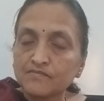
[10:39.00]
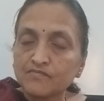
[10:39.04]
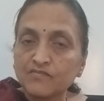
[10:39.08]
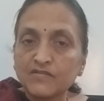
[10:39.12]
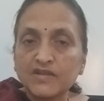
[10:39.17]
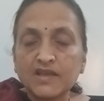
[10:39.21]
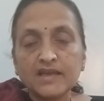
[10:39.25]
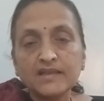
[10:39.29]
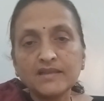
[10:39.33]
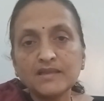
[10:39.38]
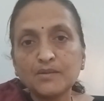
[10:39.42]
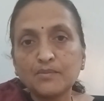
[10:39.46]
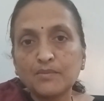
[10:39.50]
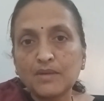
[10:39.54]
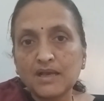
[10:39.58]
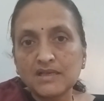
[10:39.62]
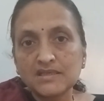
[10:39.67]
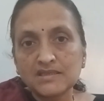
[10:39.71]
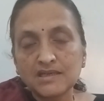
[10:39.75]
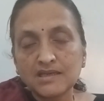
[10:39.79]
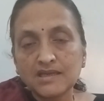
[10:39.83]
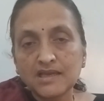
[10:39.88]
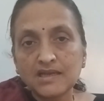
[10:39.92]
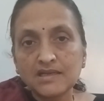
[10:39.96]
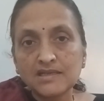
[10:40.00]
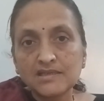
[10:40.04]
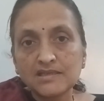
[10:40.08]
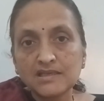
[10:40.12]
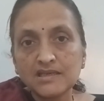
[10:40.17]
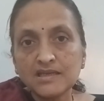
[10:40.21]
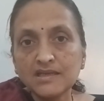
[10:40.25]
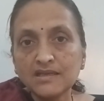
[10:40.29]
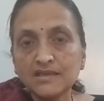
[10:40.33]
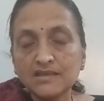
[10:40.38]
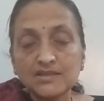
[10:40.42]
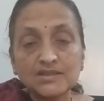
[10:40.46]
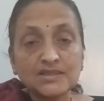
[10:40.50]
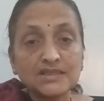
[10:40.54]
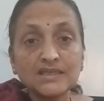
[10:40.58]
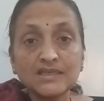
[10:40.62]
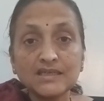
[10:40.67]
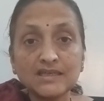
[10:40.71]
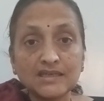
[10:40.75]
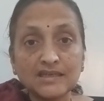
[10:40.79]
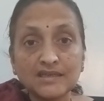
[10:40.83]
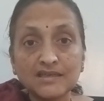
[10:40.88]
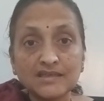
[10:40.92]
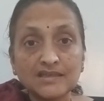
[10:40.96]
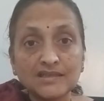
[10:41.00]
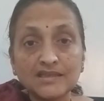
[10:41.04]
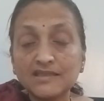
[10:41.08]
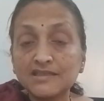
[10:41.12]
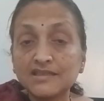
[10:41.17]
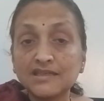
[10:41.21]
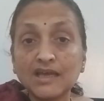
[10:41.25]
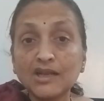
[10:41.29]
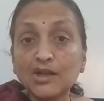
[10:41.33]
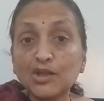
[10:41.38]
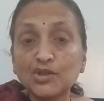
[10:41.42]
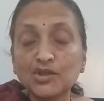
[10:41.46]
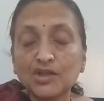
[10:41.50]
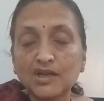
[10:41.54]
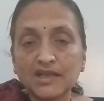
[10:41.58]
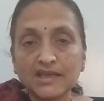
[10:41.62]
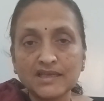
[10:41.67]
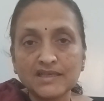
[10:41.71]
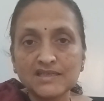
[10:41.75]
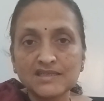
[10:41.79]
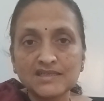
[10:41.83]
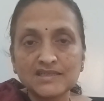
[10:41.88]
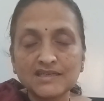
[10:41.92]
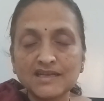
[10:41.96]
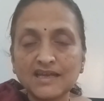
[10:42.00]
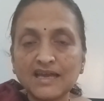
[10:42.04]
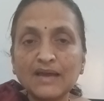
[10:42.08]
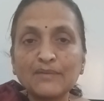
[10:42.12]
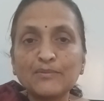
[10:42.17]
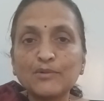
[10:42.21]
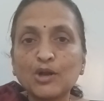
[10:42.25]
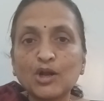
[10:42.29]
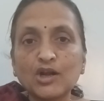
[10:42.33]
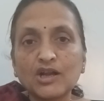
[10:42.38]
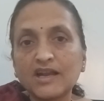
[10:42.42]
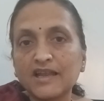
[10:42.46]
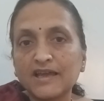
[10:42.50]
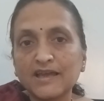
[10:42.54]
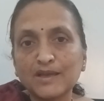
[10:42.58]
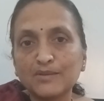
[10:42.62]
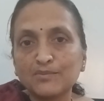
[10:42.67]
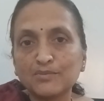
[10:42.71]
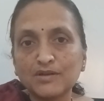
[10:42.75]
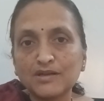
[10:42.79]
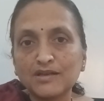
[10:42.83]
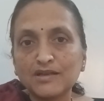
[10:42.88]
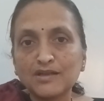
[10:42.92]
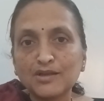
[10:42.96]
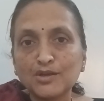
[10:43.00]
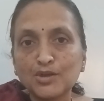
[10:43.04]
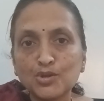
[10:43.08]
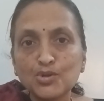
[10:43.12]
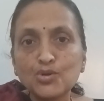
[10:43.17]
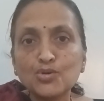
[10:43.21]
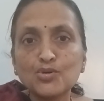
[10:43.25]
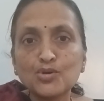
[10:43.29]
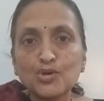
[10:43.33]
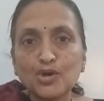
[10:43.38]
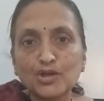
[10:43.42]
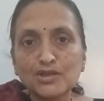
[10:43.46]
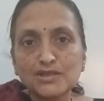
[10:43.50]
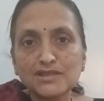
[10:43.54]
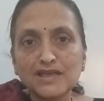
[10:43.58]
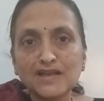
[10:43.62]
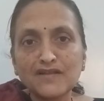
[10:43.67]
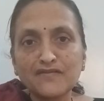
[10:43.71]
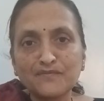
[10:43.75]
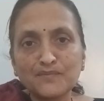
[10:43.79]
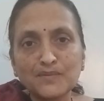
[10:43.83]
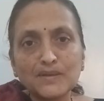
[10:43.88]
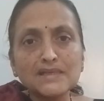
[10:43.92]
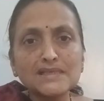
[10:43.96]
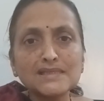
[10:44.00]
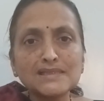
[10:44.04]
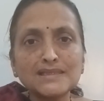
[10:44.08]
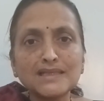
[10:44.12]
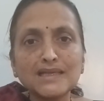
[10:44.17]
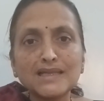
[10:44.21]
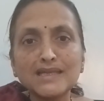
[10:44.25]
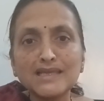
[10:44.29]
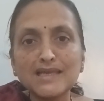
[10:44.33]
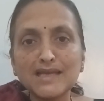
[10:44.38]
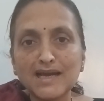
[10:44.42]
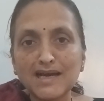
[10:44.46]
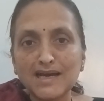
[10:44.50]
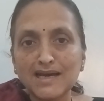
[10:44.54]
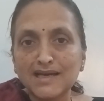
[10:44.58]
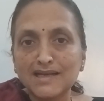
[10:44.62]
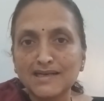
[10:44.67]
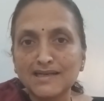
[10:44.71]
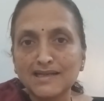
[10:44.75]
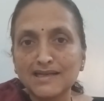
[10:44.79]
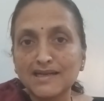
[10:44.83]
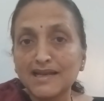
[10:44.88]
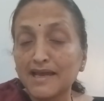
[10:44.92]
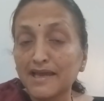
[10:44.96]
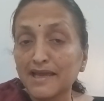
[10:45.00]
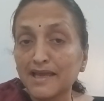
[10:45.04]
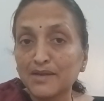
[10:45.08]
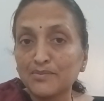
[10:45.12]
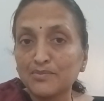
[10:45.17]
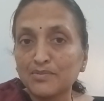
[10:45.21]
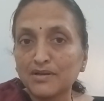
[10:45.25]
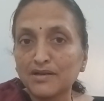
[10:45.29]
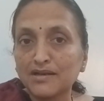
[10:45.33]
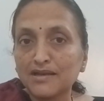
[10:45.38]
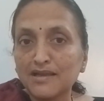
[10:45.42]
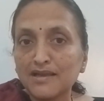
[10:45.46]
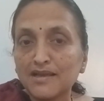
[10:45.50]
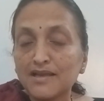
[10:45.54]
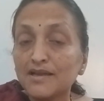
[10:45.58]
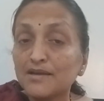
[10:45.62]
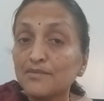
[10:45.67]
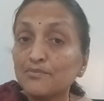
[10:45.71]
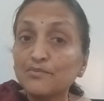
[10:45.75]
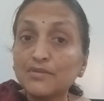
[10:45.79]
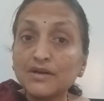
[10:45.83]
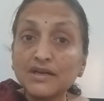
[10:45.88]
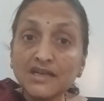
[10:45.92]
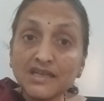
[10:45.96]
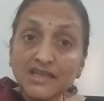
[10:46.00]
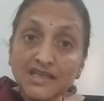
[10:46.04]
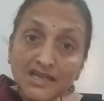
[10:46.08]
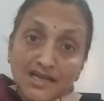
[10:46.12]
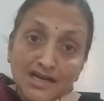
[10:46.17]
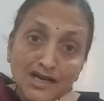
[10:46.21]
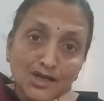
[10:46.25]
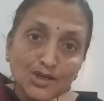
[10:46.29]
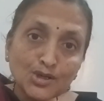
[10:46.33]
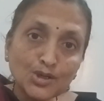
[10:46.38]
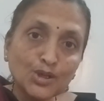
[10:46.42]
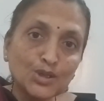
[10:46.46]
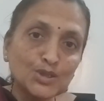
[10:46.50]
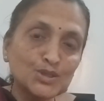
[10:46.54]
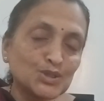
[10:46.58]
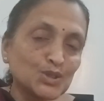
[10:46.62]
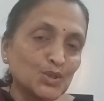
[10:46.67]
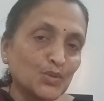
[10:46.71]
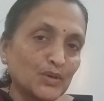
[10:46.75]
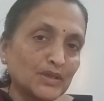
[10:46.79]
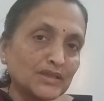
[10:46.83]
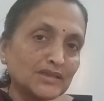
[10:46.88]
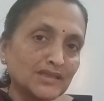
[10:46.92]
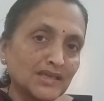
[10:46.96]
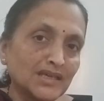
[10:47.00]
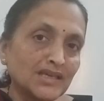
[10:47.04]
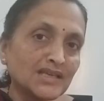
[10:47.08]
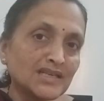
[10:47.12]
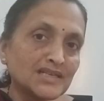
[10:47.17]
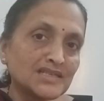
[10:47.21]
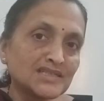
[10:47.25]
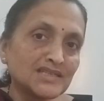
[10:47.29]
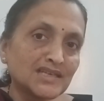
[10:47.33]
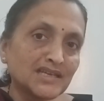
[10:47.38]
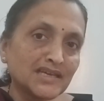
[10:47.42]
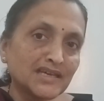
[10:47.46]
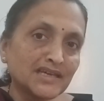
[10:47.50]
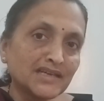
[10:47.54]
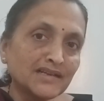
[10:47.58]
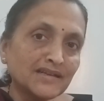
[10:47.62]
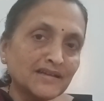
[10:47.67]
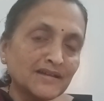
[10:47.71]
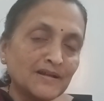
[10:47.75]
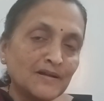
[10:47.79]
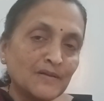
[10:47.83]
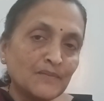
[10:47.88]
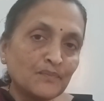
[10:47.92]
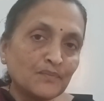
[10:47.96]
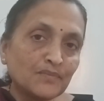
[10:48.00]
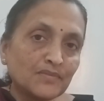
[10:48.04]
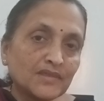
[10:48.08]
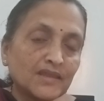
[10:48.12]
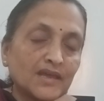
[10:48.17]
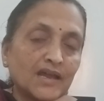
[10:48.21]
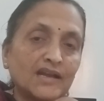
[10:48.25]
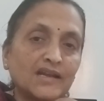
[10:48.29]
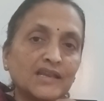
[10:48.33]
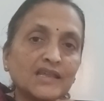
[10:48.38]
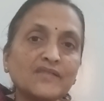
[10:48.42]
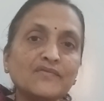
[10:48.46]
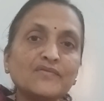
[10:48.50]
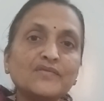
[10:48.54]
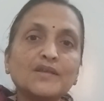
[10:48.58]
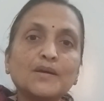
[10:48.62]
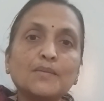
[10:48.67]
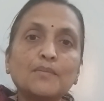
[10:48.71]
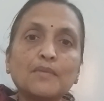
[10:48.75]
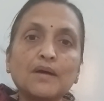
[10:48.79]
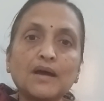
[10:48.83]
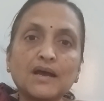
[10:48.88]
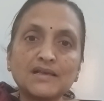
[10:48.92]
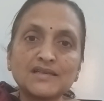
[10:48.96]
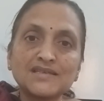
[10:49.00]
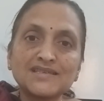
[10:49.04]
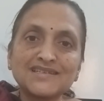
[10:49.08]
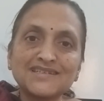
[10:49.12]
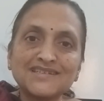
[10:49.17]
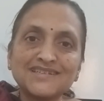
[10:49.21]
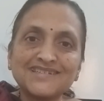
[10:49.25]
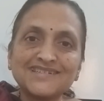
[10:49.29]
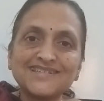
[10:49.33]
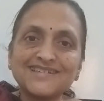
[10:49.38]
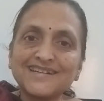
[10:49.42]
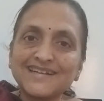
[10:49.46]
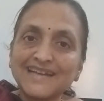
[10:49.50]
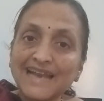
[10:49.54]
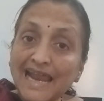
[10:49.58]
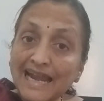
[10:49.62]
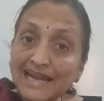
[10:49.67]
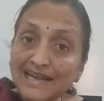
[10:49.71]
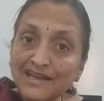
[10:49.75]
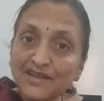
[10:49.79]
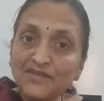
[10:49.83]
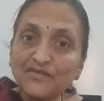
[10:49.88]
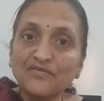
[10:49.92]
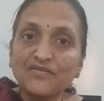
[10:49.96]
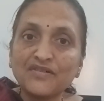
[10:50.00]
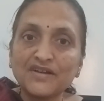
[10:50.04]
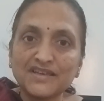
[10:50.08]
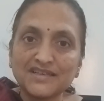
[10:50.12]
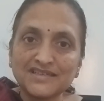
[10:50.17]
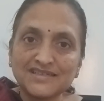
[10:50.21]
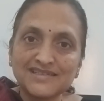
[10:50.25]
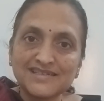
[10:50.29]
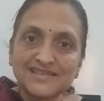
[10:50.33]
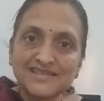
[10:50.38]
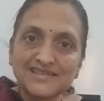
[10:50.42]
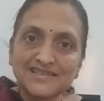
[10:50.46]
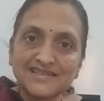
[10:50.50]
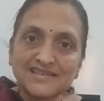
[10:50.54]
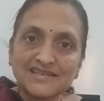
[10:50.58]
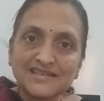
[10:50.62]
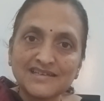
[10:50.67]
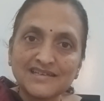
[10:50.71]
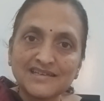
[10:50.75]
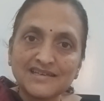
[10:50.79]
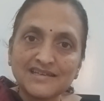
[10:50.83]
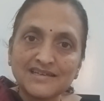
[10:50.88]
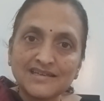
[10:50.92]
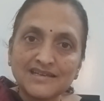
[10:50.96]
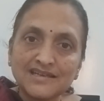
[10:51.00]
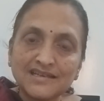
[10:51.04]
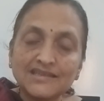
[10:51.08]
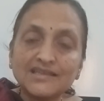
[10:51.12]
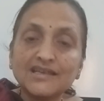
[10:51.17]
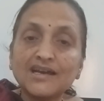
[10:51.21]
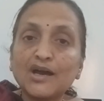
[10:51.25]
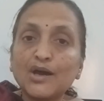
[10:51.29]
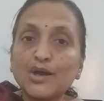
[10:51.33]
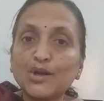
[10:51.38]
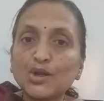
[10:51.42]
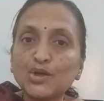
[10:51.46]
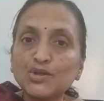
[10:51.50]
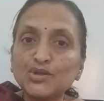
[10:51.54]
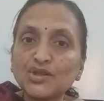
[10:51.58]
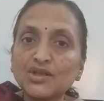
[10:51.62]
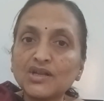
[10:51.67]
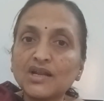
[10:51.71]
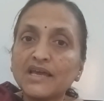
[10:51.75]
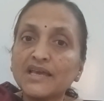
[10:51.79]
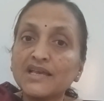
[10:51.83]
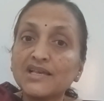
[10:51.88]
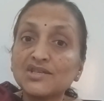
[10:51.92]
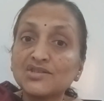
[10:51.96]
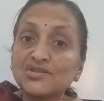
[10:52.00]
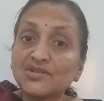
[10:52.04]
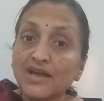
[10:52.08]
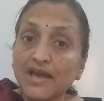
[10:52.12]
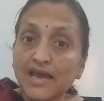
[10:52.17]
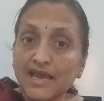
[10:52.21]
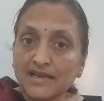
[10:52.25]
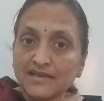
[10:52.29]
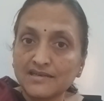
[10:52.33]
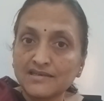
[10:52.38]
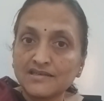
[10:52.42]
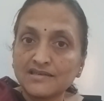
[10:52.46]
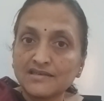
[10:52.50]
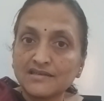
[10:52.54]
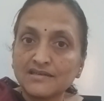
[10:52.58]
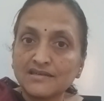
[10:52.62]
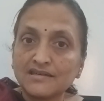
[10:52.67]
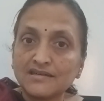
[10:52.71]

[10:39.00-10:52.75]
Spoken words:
then the master can say, see, this is unauthorized, I am not liable. You yourself personally are liable. But here also one thing is there, that if the master ratifies the unauthorized act,